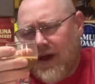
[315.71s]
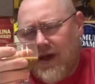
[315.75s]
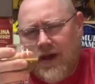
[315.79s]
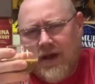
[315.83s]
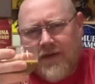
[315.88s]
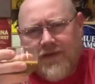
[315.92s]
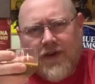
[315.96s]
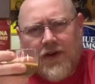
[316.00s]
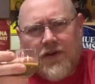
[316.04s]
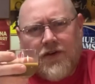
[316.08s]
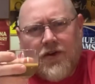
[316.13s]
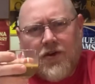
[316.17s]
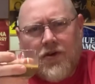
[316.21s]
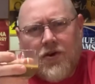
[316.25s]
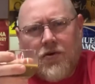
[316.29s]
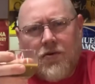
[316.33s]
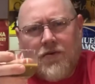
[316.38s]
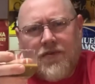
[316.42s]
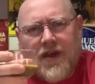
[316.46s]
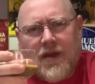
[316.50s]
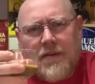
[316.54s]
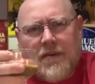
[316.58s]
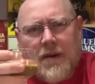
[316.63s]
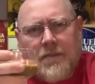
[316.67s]
If you're new,
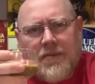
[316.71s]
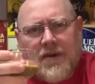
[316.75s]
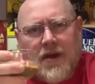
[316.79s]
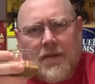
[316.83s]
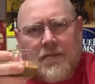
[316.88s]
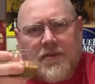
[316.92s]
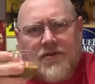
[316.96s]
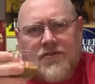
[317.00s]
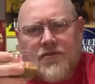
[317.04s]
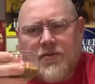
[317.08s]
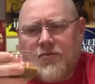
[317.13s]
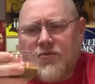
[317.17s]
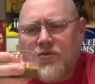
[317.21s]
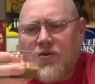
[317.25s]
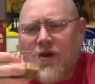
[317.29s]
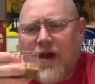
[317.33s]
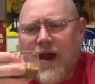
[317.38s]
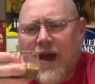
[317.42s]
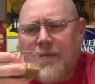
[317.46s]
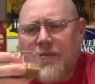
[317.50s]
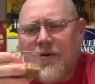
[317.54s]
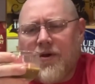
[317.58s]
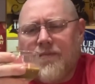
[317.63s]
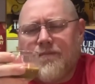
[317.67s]
think about becoming a
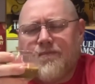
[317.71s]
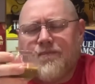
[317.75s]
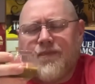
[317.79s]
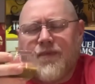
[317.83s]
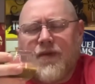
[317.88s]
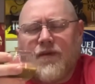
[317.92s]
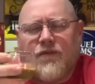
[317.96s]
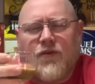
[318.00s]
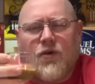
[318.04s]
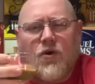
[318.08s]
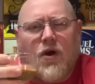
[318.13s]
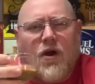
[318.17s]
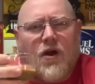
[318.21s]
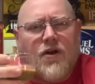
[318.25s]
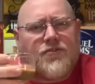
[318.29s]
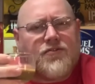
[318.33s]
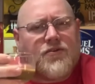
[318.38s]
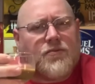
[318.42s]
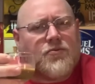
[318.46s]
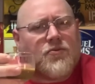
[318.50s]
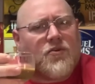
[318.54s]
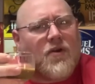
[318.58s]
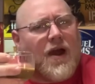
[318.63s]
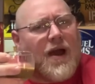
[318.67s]
subscriber. If you are a
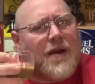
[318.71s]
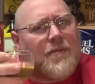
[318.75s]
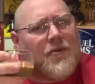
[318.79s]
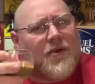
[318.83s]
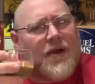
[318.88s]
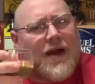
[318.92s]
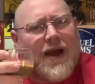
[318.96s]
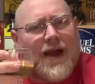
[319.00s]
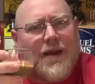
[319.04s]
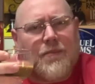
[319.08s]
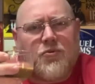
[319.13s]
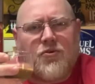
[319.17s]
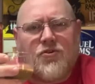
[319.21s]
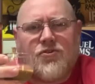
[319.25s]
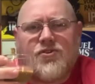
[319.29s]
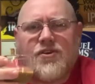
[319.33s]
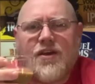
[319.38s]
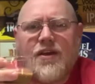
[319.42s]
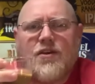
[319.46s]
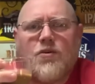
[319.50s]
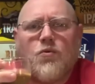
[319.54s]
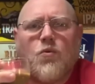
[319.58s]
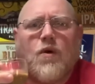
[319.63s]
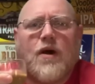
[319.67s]
subscriber, I
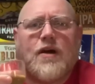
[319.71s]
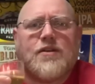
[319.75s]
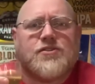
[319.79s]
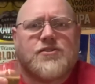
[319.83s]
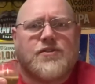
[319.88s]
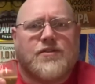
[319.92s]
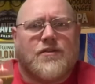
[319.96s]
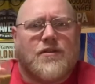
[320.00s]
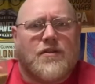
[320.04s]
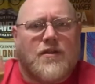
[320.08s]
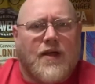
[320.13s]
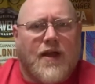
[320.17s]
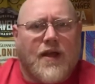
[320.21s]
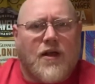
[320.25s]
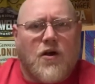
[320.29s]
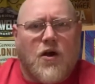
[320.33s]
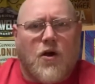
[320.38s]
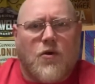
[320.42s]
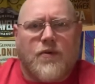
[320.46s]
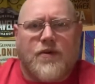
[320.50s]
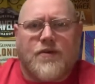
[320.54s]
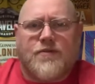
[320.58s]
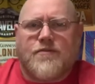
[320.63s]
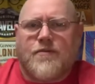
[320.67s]
appreciate you watching, like
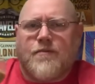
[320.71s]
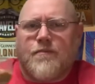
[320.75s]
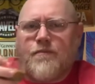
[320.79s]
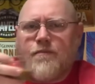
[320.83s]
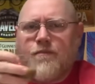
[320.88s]
always.